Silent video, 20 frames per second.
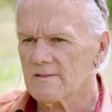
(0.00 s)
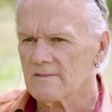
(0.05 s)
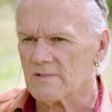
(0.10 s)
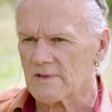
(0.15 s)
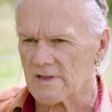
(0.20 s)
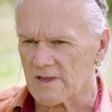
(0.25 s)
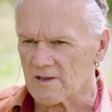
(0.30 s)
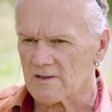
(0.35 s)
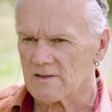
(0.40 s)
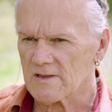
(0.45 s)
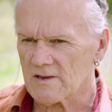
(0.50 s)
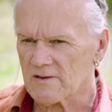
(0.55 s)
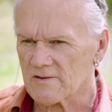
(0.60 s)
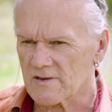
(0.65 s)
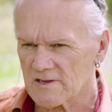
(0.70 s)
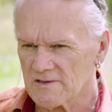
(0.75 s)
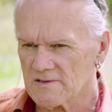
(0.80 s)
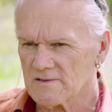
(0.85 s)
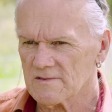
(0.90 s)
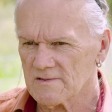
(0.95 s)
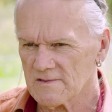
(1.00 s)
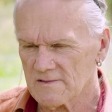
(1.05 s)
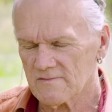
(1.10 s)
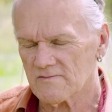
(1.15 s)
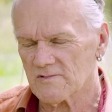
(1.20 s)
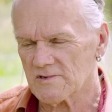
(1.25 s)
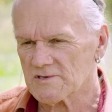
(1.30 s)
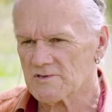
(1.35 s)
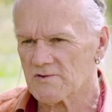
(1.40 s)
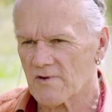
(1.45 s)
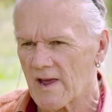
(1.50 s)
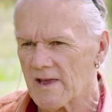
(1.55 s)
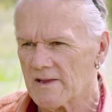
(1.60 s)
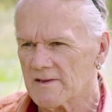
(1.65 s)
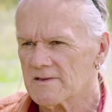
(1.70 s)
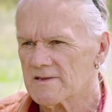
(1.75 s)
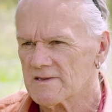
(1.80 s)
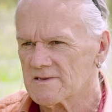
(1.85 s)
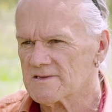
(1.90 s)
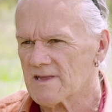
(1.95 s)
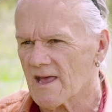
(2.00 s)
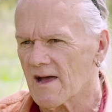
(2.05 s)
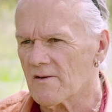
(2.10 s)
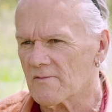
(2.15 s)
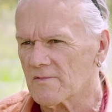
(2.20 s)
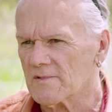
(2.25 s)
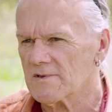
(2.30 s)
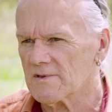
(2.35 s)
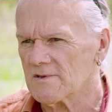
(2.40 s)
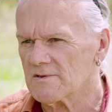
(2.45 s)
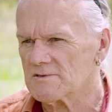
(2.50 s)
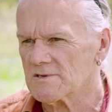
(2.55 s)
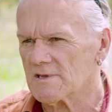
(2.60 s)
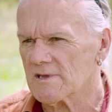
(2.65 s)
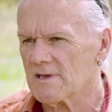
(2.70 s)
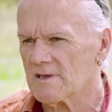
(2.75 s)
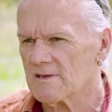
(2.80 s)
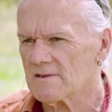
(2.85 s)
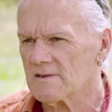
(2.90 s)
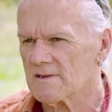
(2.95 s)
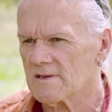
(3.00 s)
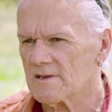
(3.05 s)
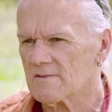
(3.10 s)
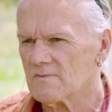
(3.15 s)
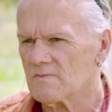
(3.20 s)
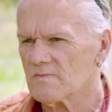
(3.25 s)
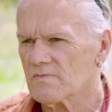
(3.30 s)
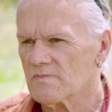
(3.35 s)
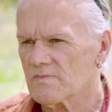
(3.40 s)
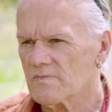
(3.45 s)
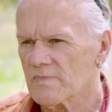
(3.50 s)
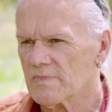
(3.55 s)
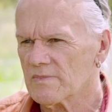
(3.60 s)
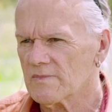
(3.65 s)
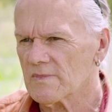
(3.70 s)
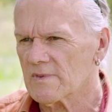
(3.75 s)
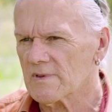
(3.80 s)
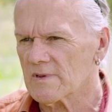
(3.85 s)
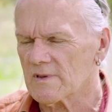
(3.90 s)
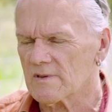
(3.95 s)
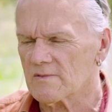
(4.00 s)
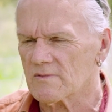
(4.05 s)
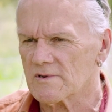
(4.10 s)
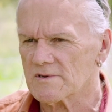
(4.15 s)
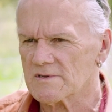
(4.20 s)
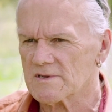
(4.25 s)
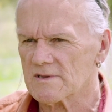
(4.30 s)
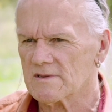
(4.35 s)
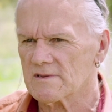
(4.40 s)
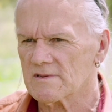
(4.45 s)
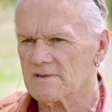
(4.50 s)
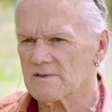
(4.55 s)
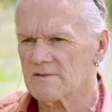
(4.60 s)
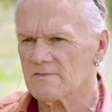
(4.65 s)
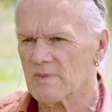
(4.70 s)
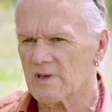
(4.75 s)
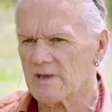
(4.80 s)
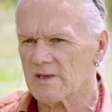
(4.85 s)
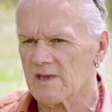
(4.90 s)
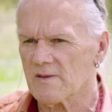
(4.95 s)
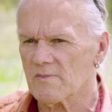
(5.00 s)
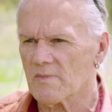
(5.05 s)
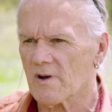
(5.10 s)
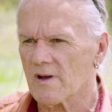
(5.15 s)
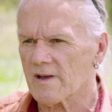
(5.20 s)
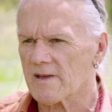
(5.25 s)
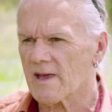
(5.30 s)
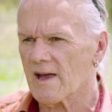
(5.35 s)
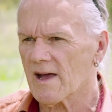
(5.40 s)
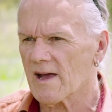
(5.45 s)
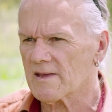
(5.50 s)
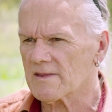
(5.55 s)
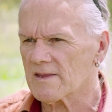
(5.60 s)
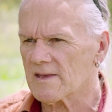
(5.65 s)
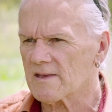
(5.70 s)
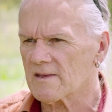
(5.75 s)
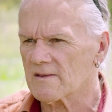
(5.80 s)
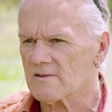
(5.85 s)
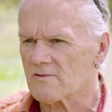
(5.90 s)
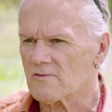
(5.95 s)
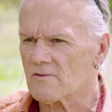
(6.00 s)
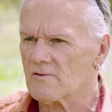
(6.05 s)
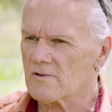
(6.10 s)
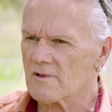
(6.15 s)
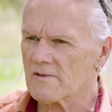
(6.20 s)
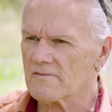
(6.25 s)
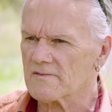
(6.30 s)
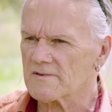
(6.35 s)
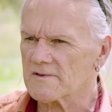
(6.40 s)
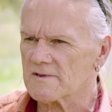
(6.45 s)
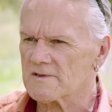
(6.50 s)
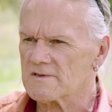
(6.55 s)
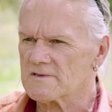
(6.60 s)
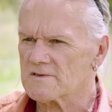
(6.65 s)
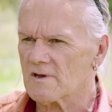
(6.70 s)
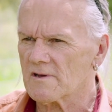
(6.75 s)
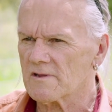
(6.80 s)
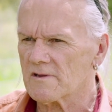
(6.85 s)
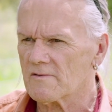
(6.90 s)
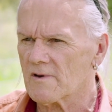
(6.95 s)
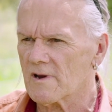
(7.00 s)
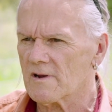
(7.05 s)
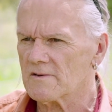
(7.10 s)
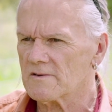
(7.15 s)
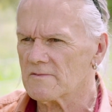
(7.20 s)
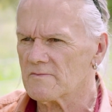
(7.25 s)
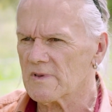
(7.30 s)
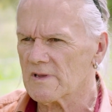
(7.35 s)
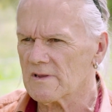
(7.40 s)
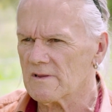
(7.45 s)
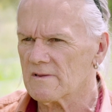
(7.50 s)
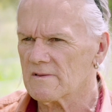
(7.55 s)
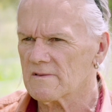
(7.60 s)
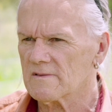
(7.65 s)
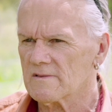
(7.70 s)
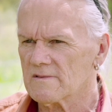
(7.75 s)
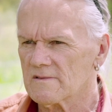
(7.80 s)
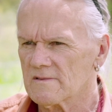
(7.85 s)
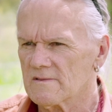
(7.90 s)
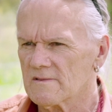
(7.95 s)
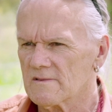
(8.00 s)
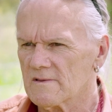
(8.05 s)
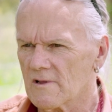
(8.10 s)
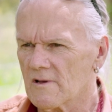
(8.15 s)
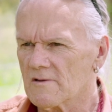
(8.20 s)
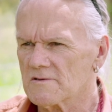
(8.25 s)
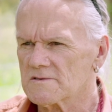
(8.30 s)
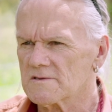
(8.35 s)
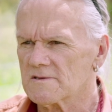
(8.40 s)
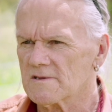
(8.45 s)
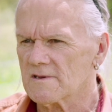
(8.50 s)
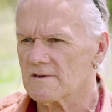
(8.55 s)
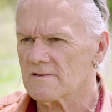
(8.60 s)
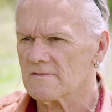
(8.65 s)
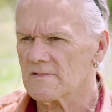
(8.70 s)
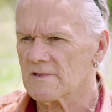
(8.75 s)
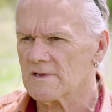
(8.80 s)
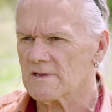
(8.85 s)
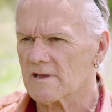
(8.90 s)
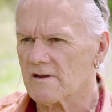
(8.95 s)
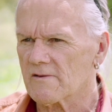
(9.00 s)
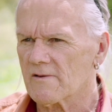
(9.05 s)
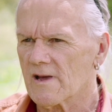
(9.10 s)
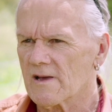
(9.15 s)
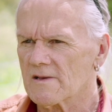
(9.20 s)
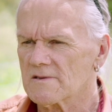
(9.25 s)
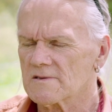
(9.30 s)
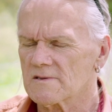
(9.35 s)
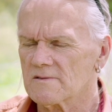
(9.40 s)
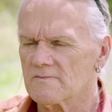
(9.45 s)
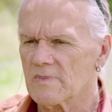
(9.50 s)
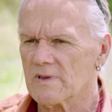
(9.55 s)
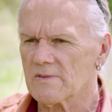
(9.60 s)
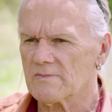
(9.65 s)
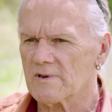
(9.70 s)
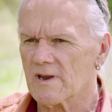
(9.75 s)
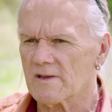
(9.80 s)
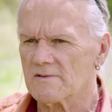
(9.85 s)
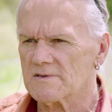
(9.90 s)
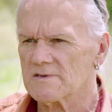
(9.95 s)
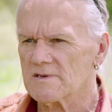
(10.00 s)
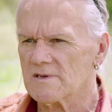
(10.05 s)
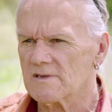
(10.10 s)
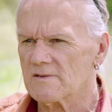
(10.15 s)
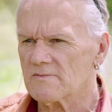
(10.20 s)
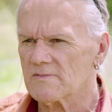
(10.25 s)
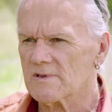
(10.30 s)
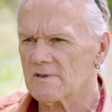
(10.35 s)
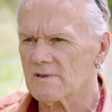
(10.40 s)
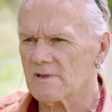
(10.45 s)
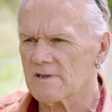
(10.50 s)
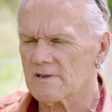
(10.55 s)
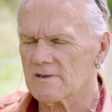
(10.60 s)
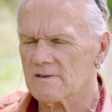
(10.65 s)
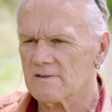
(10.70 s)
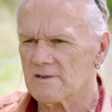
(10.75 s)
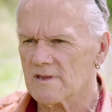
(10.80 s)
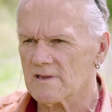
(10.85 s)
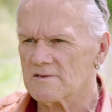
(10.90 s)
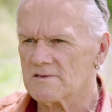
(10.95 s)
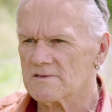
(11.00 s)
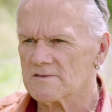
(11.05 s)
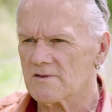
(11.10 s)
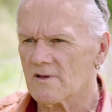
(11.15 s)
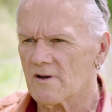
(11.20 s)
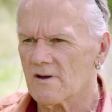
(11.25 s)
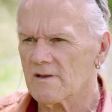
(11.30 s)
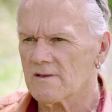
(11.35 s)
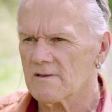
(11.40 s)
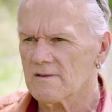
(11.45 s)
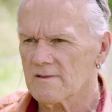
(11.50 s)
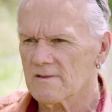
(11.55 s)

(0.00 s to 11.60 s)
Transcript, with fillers: well they, they're restrained to start with usually, and um, uh, whereas it, being hit by a car, they can crawl off onto the side of the road and be lost, you know, in the grass, and people don't see them till they, they just die.